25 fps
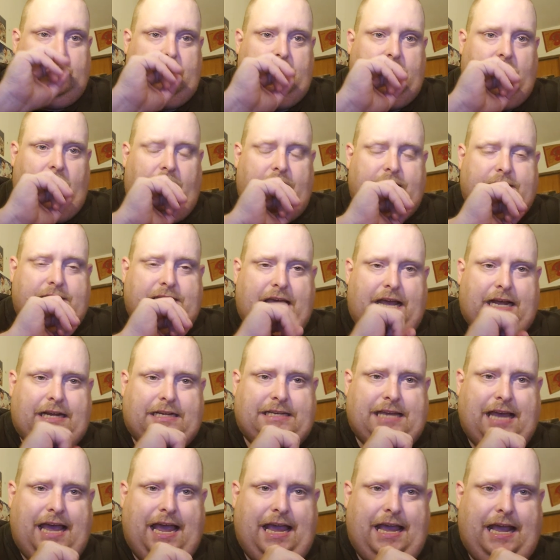contact
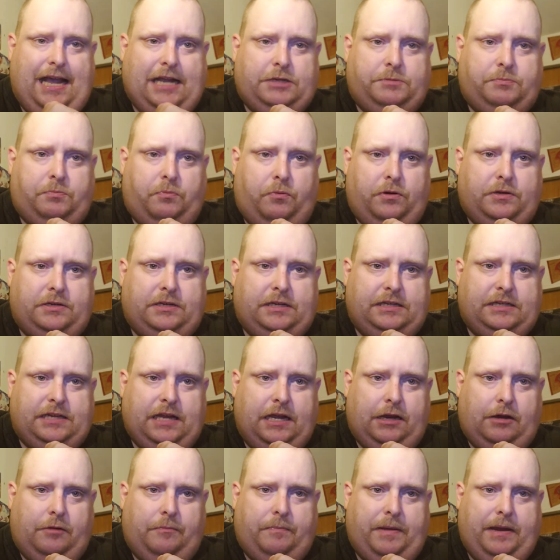Tank at
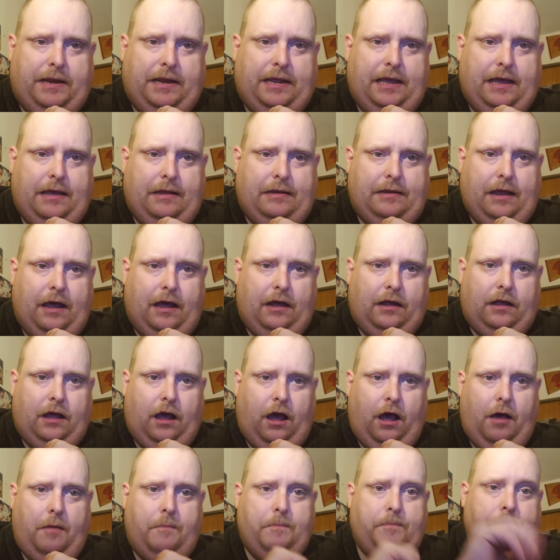
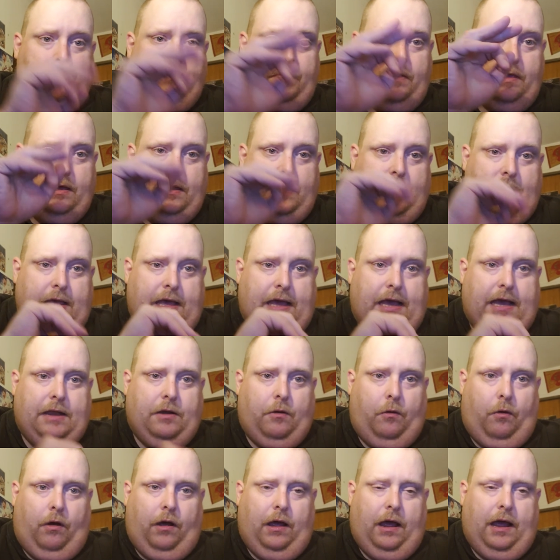sportsencyclopedia.com
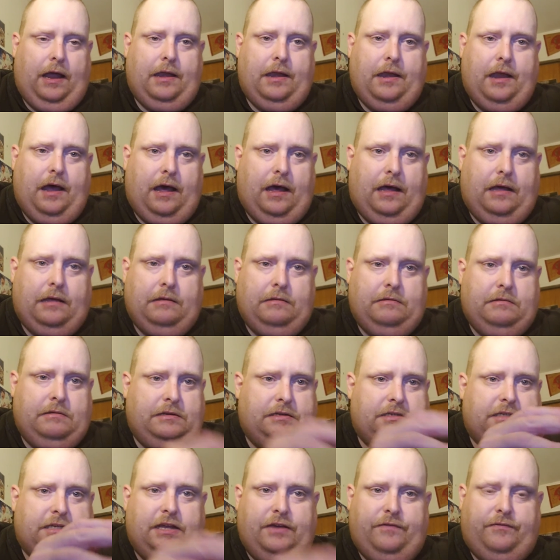and
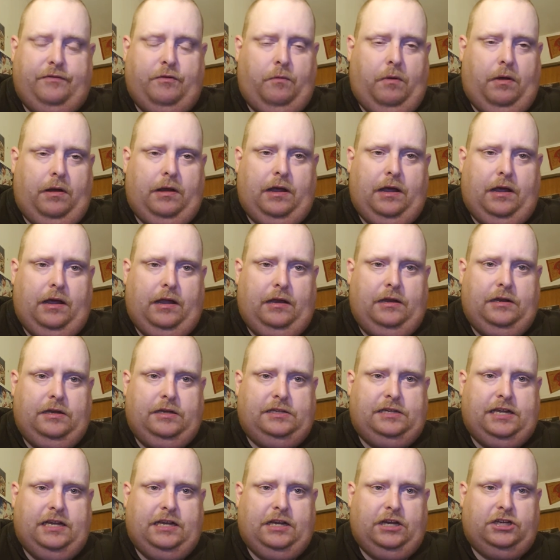see if you want to
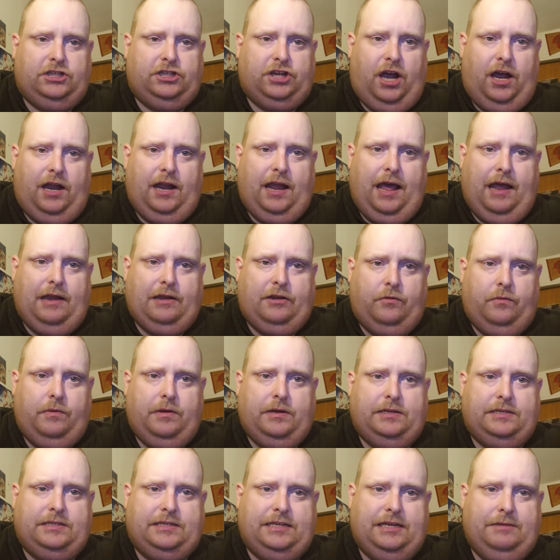take a shot at doing
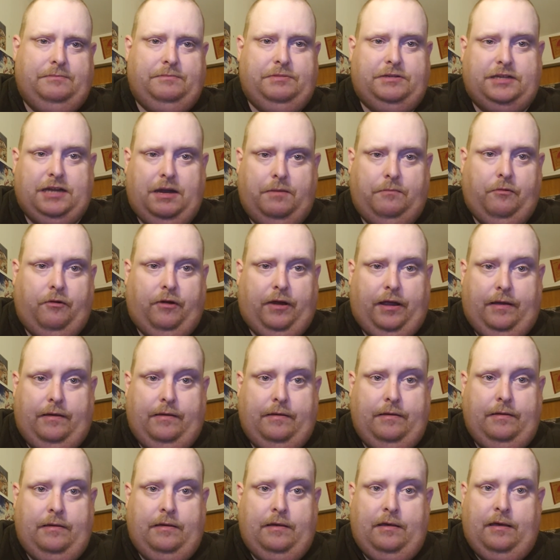a team summary.
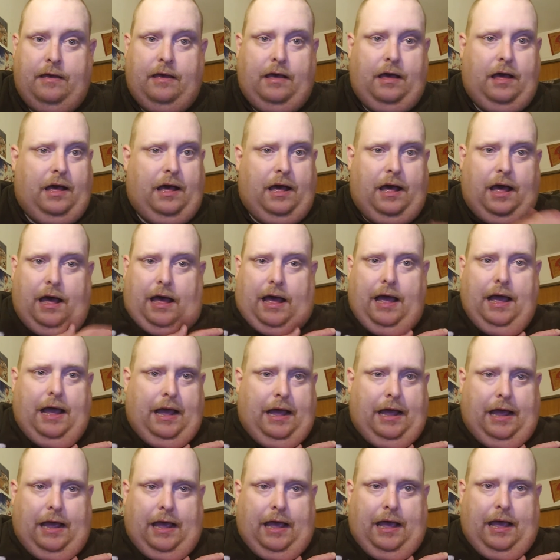
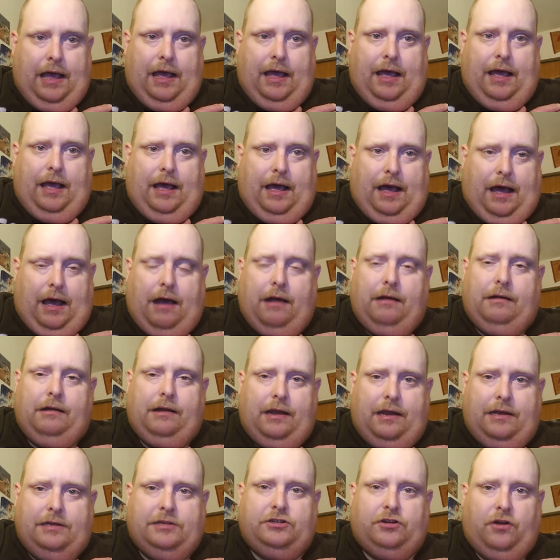I'm going
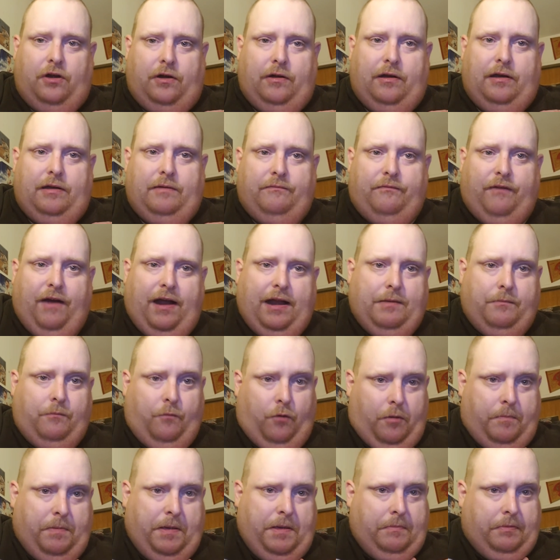to start inviting
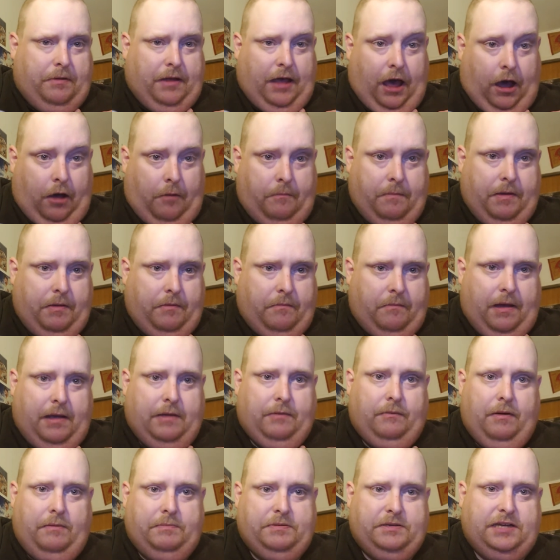more people to help me with my
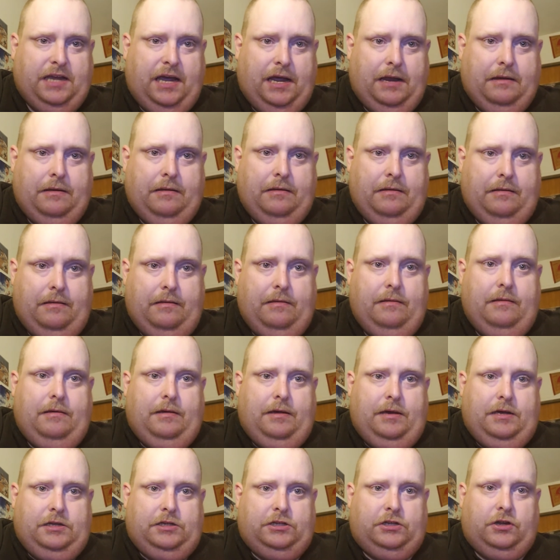website.
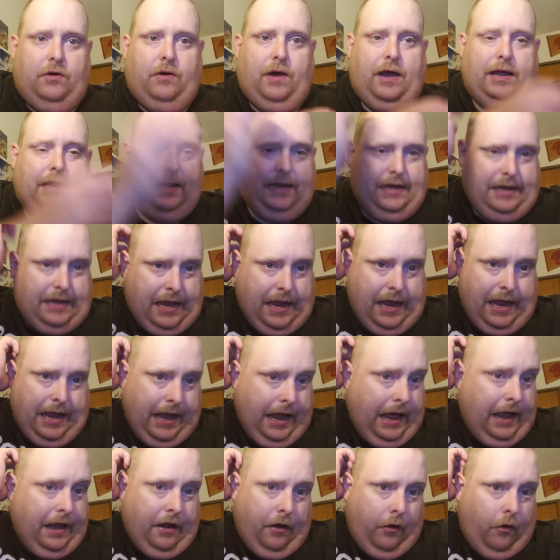So I can, and
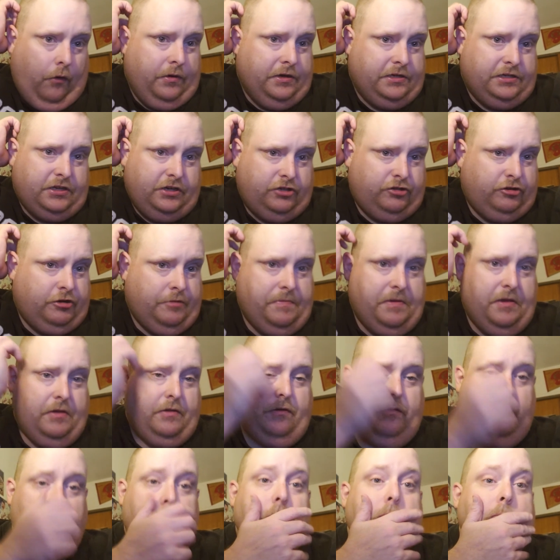I always attribute
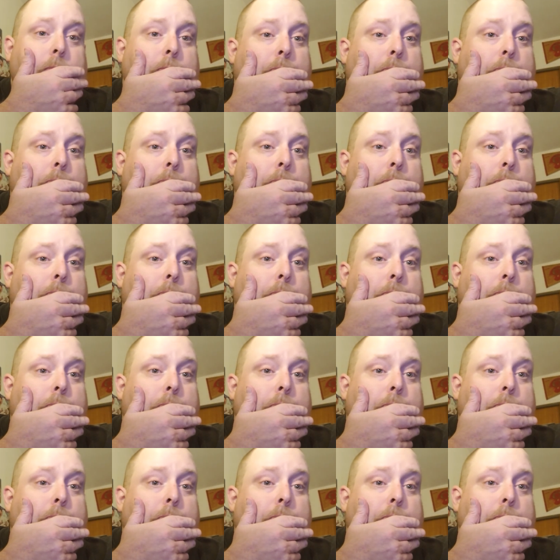you.